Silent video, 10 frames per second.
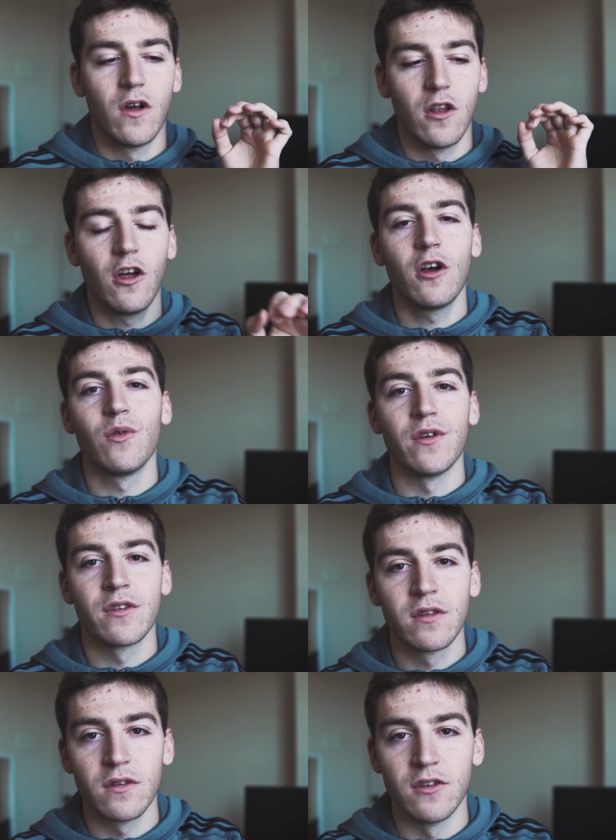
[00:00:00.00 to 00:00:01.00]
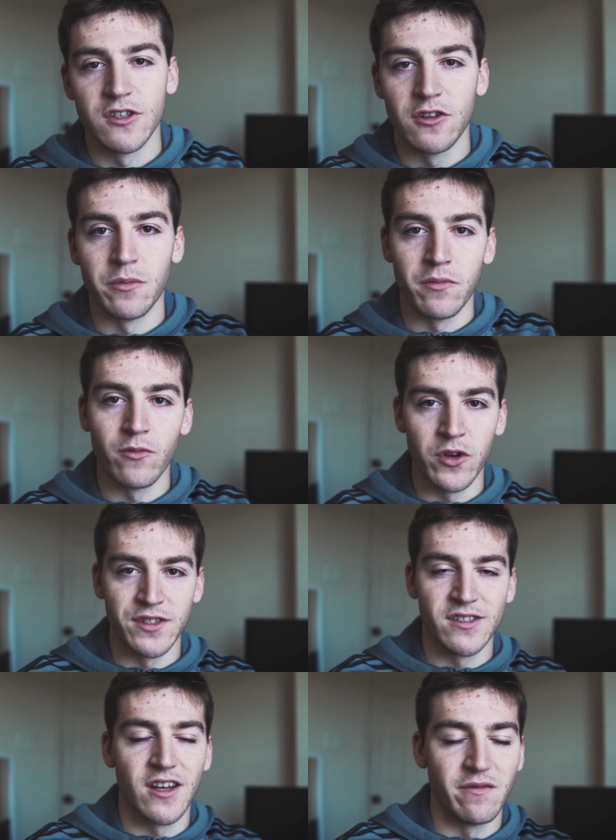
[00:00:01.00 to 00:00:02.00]
Along with those other
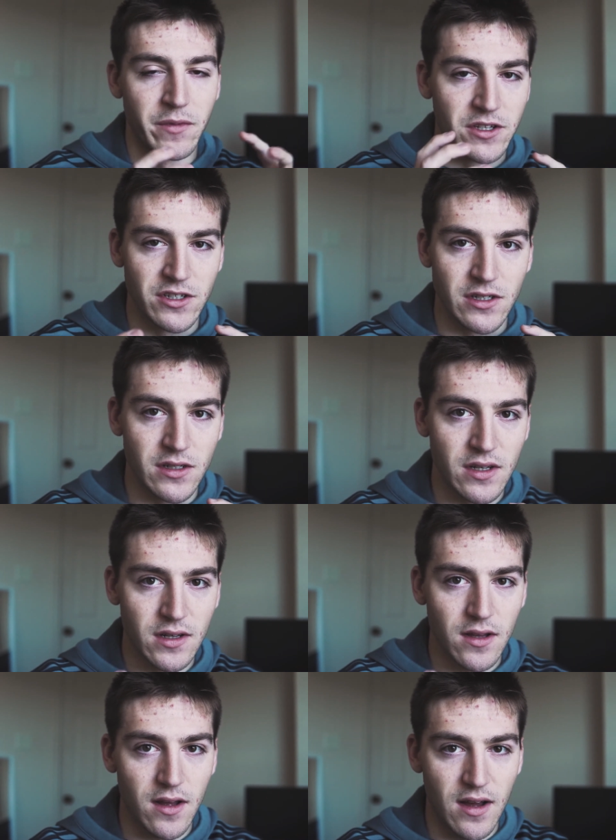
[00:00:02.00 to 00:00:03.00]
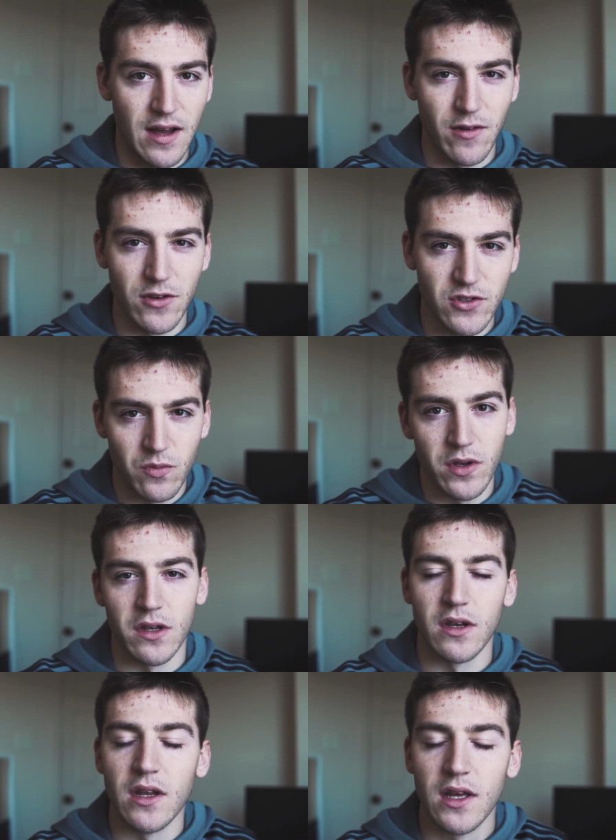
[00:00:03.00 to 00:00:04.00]
reasons that I've mentioned, I've also
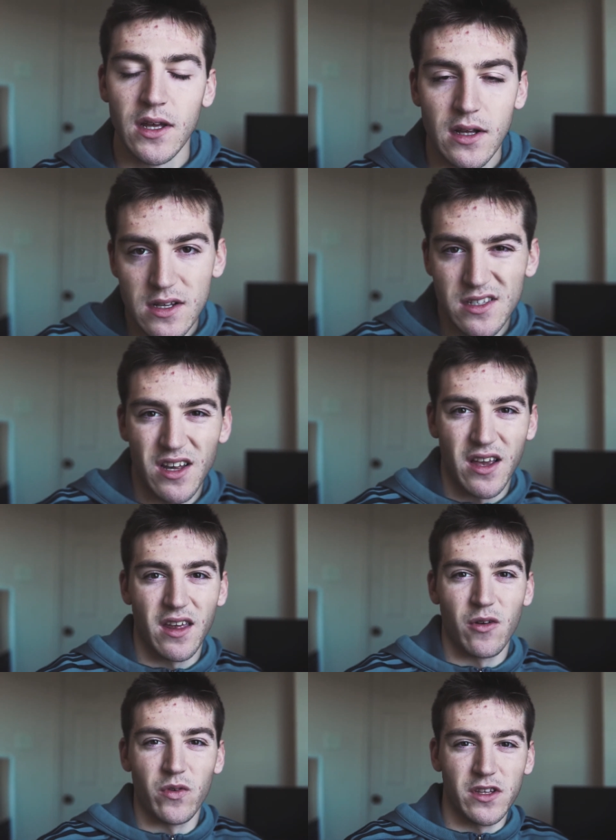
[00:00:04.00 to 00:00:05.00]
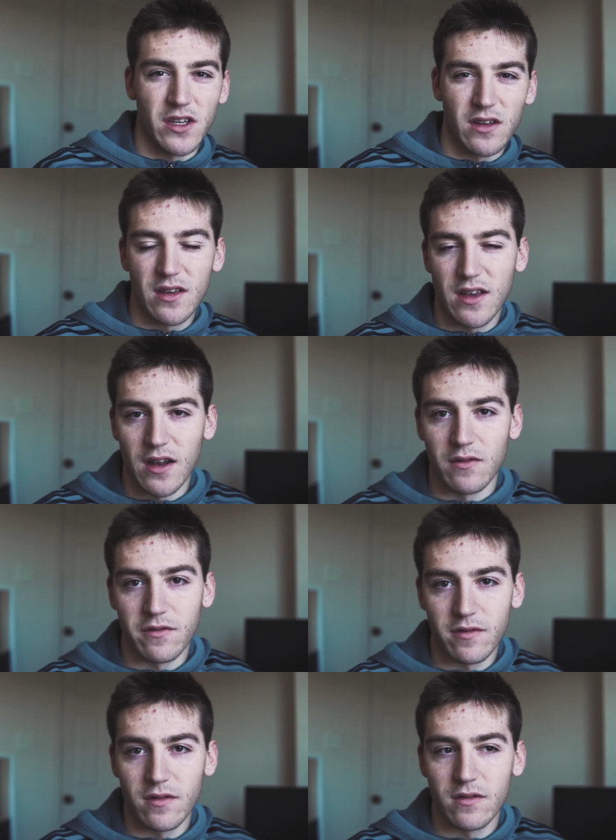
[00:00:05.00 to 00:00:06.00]
been stuck in a really kind
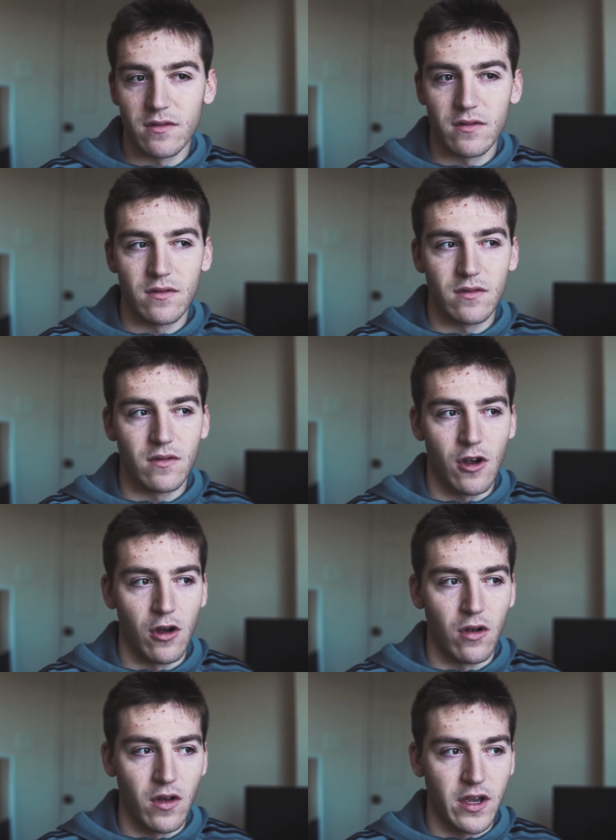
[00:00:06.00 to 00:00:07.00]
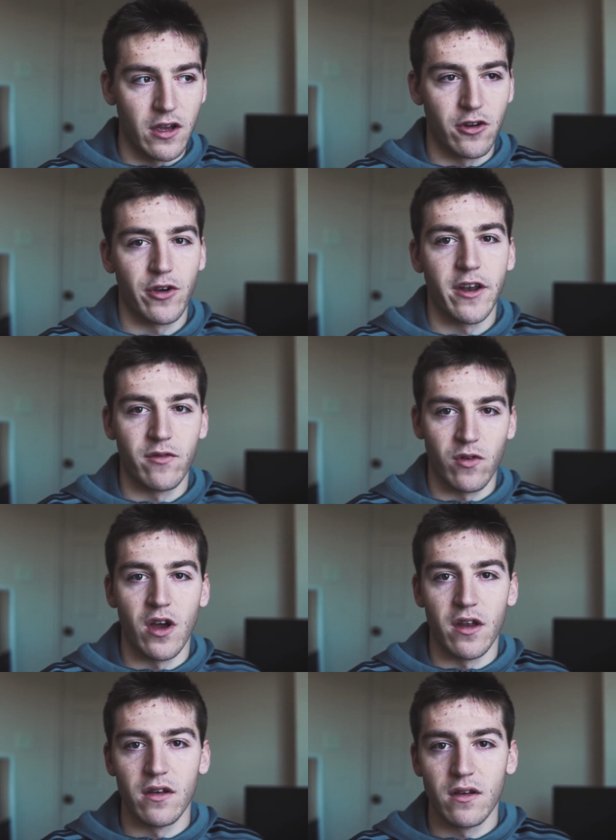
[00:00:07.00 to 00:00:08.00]
of like a creative
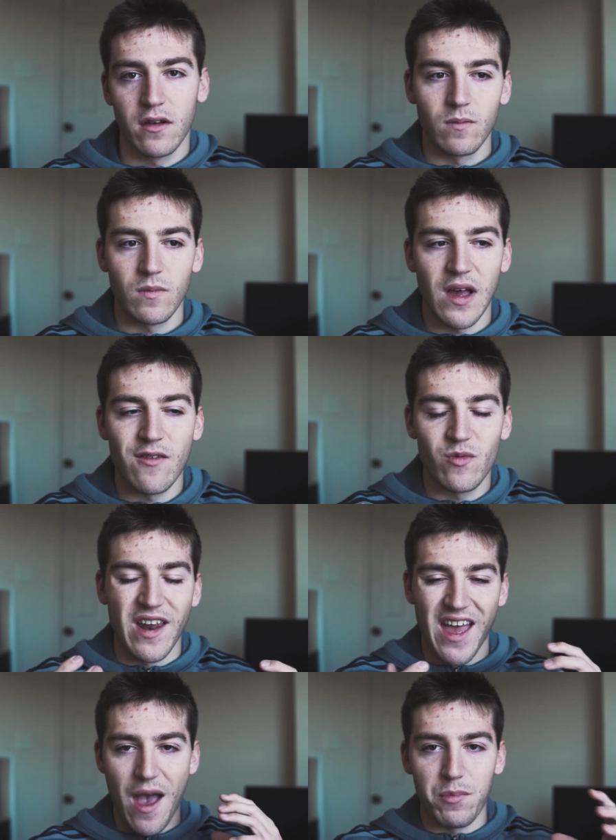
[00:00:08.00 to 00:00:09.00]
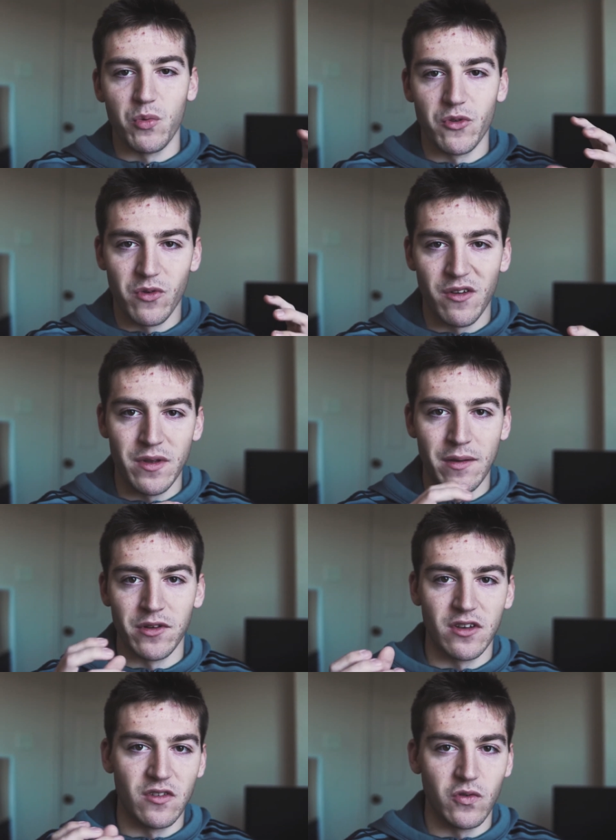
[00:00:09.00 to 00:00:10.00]
rut. I haven't been happy with what I've been able
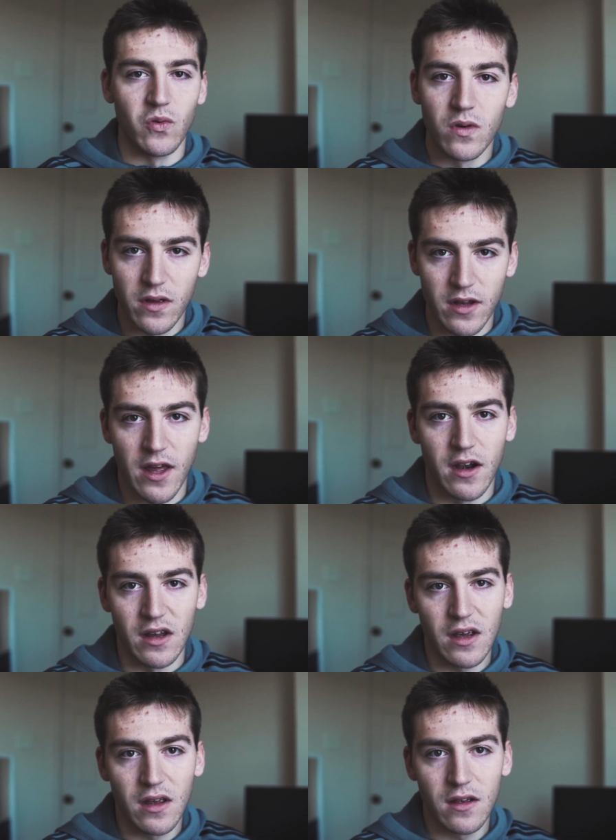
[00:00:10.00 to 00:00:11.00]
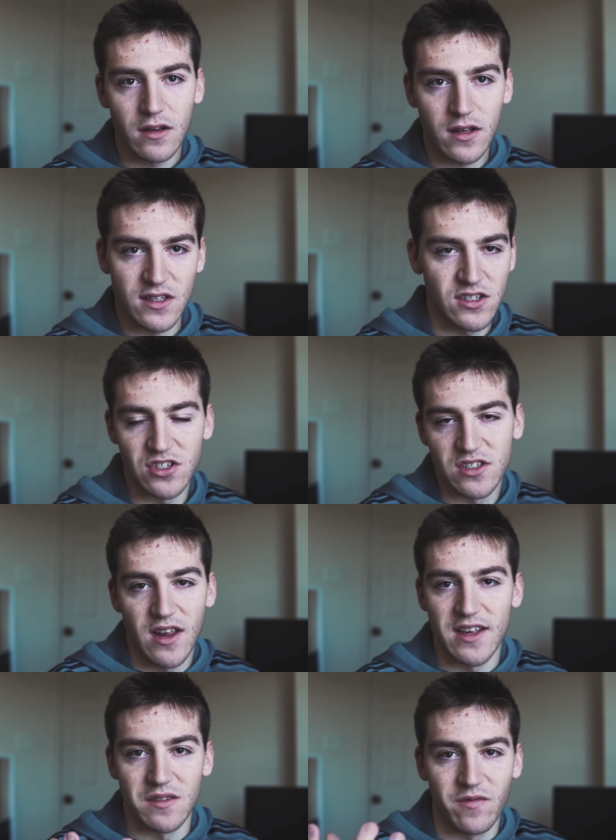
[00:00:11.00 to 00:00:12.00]
to do in editing, because it just
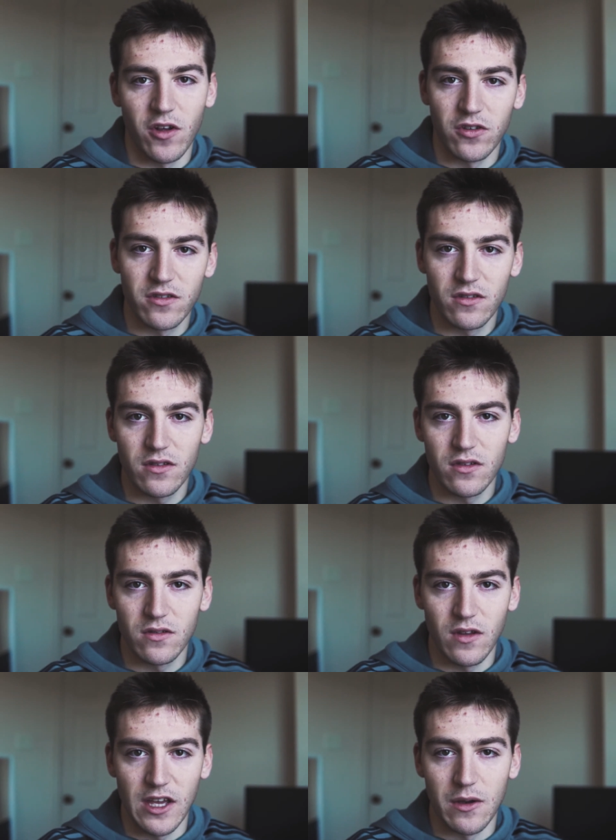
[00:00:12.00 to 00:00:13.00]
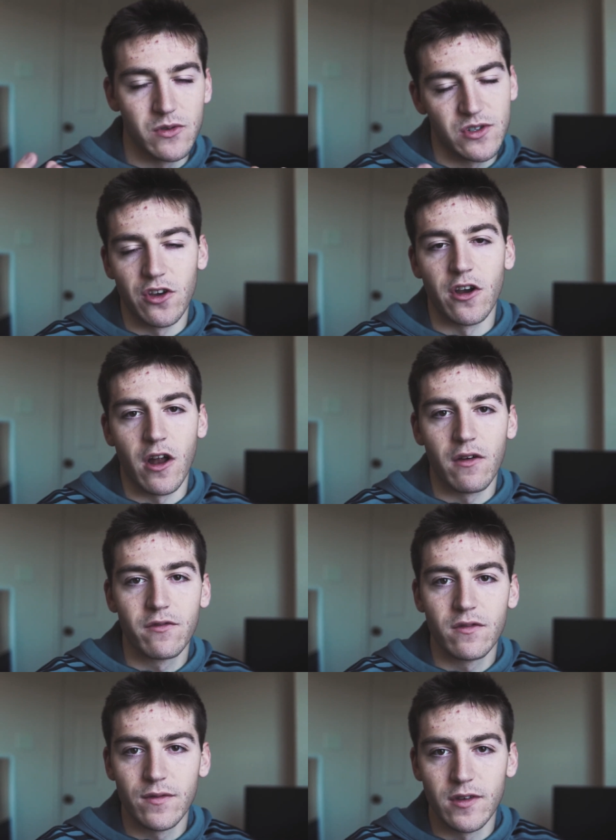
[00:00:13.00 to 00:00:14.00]
hasn't felt like it was good enough
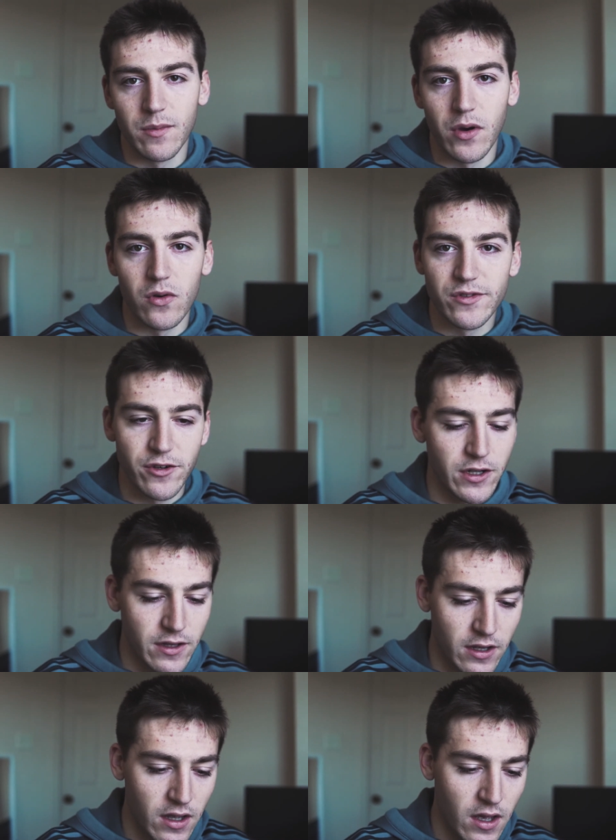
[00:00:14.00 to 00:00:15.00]
to post or anything.